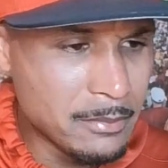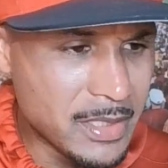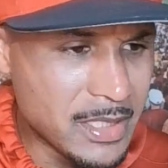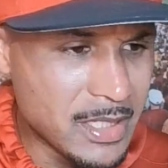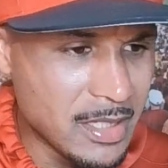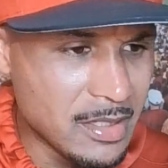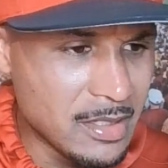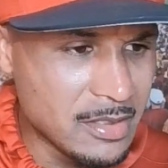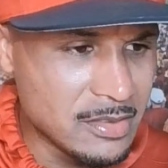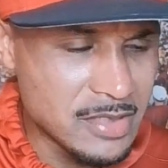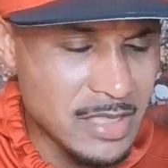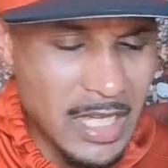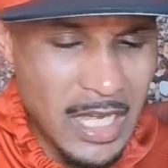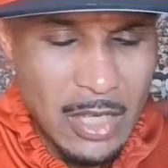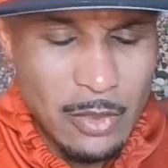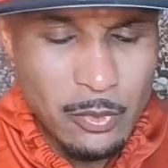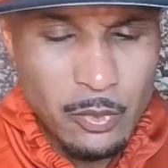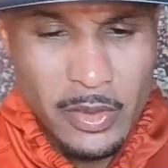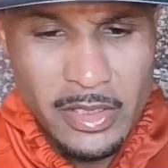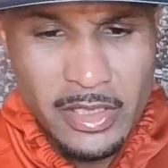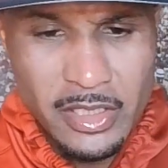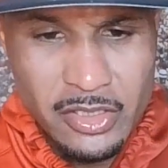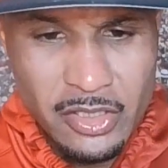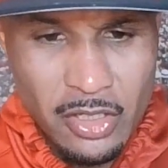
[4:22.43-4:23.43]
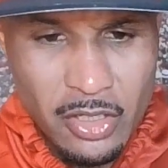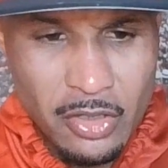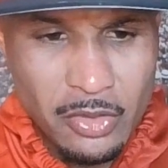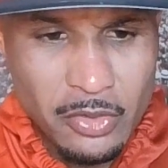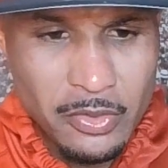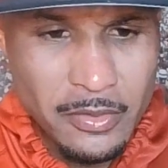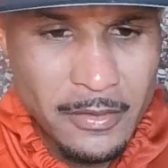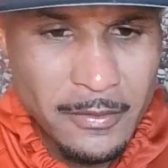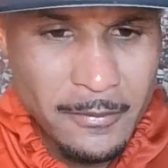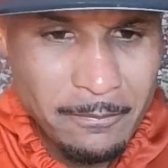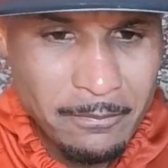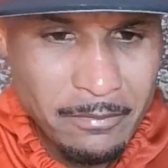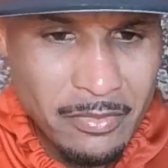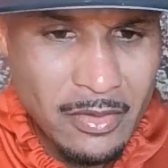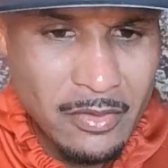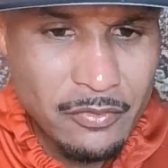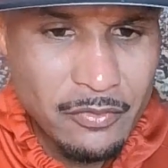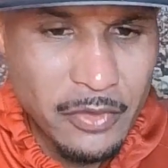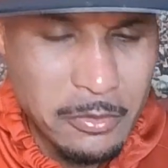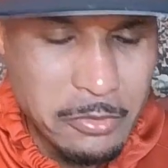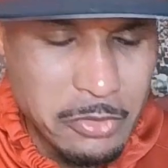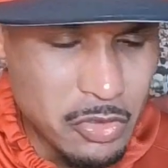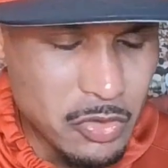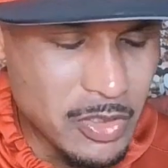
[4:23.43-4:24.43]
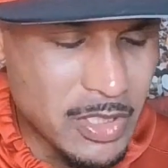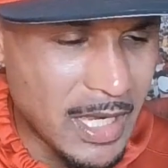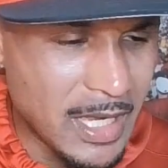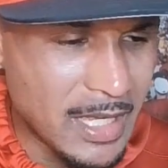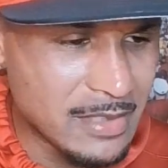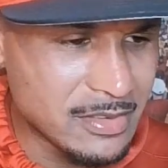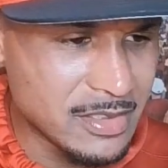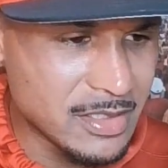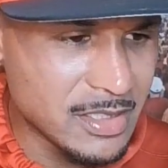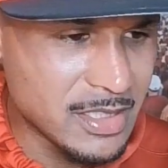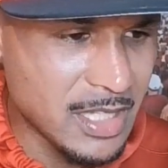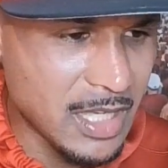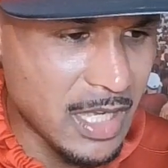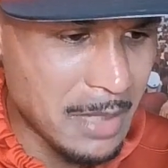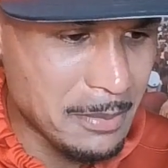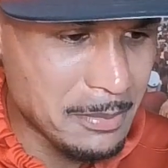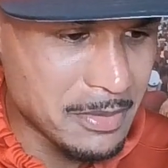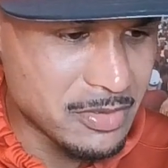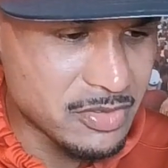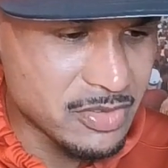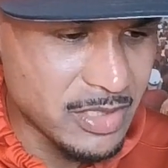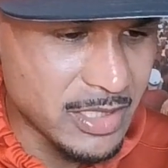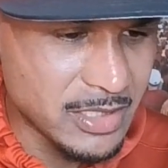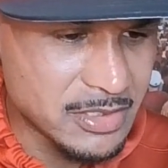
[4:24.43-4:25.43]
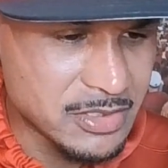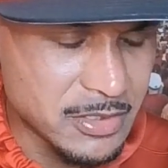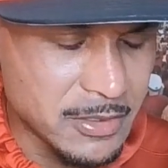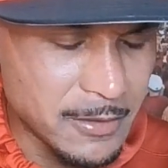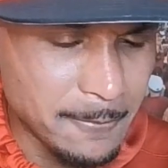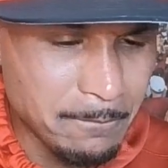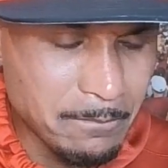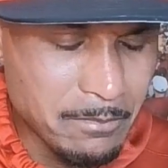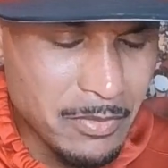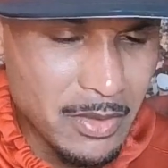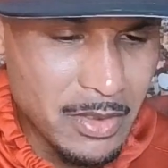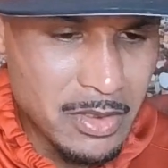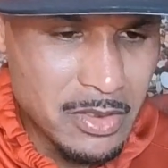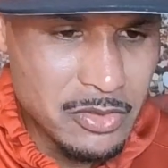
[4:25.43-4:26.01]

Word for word: Because I want to know from you guys in the comment section